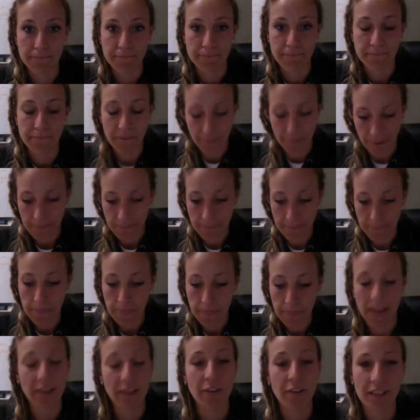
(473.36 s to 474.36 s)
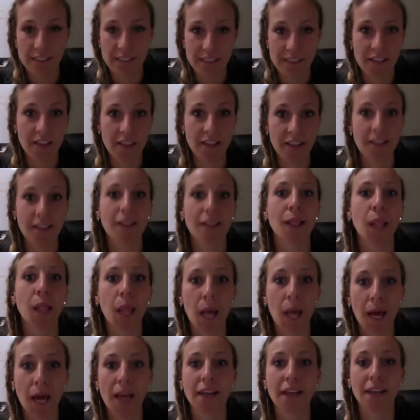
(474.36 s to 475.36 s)
Okay. I know that's a
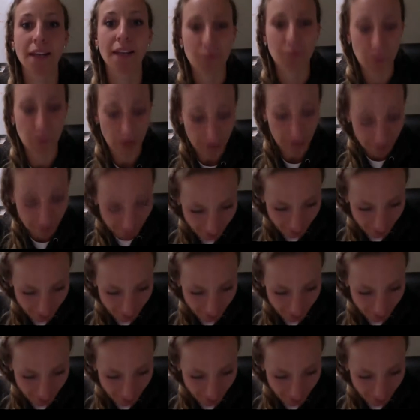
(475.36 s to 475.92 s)
lot in one.